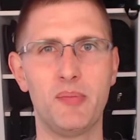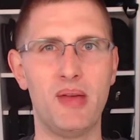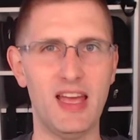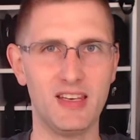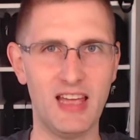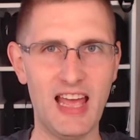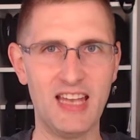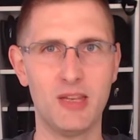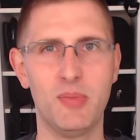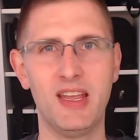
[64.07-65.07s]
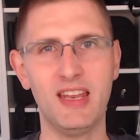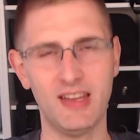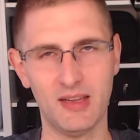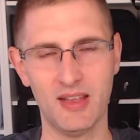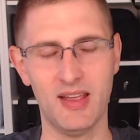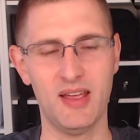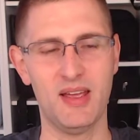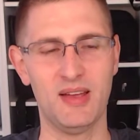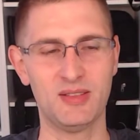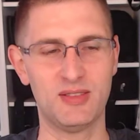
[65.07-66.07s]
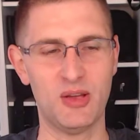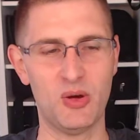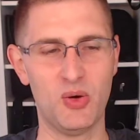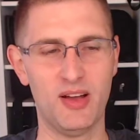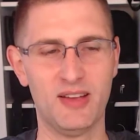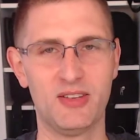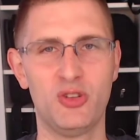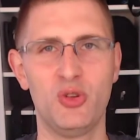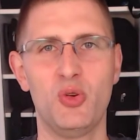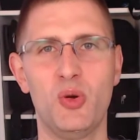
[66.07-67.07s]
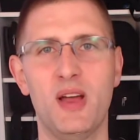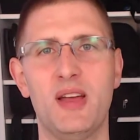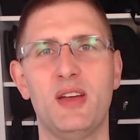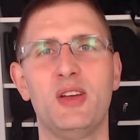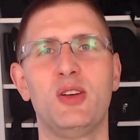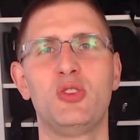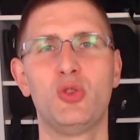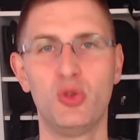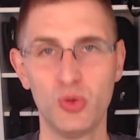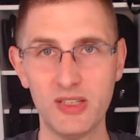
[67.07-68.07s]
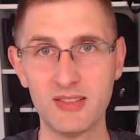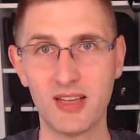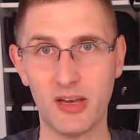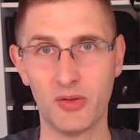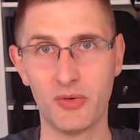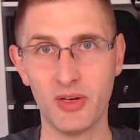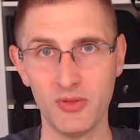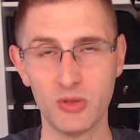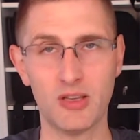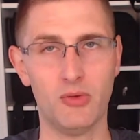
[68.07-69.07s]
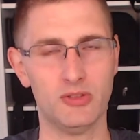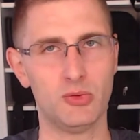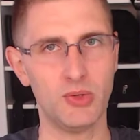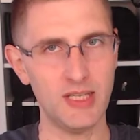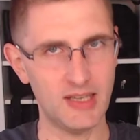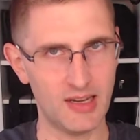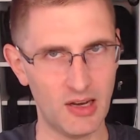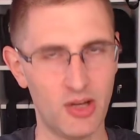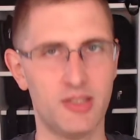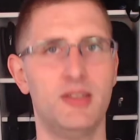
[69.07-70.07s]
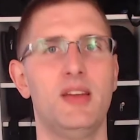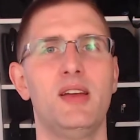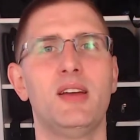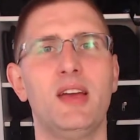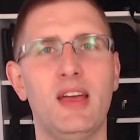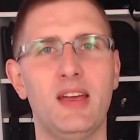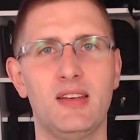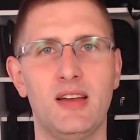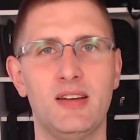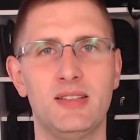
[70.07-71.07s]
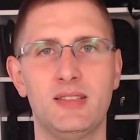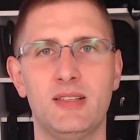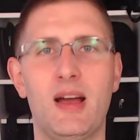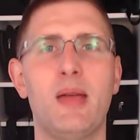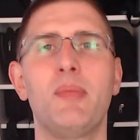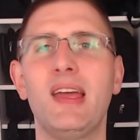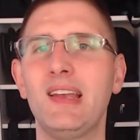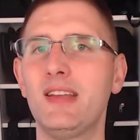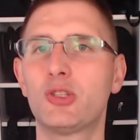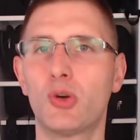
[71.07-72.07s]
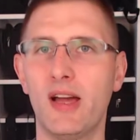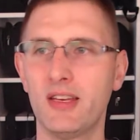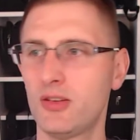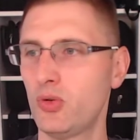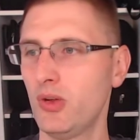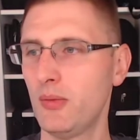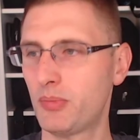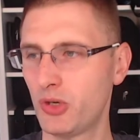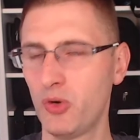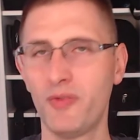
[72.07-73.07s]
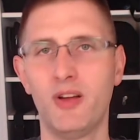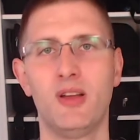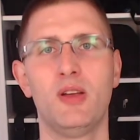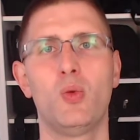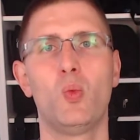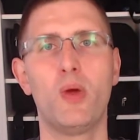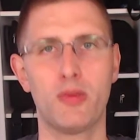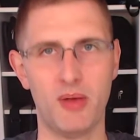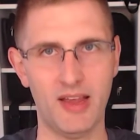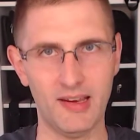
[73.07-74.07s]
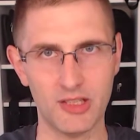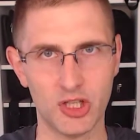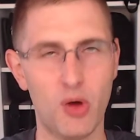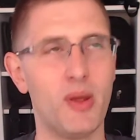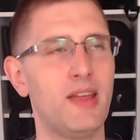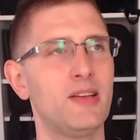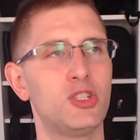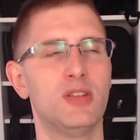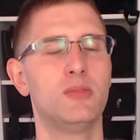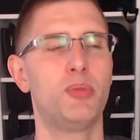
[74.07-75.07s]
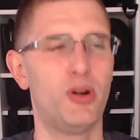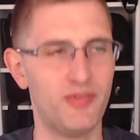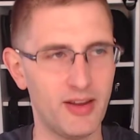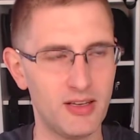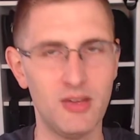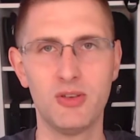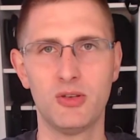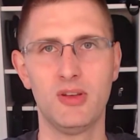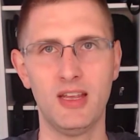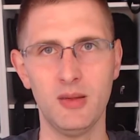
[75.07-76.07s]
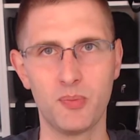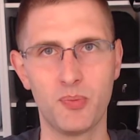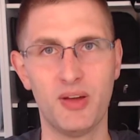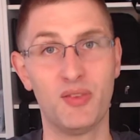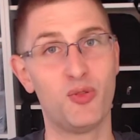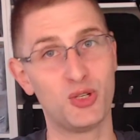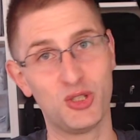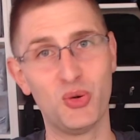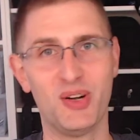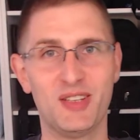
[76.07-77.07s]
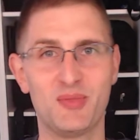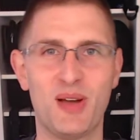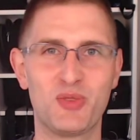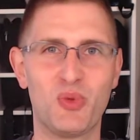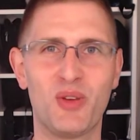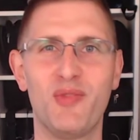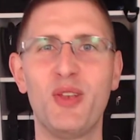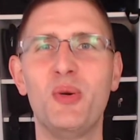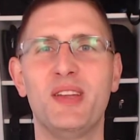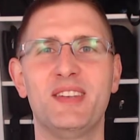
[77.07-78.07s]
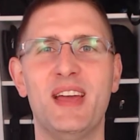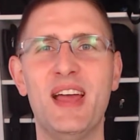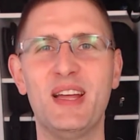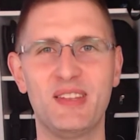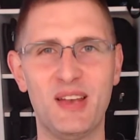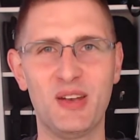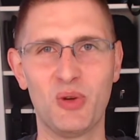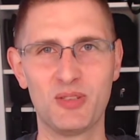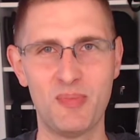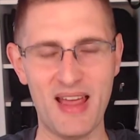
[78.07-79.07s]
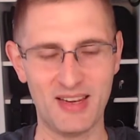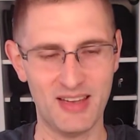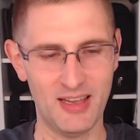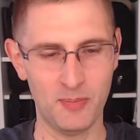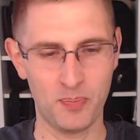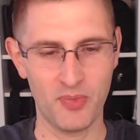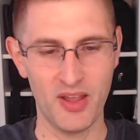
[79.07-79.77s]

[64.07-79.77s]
bad at the beginning. So to do these kind of reviews, I was reading a lot, and I mainly tried to improve with my English. Now, my English isn't perfect even today, but for sure it's much more fluent than it was back then.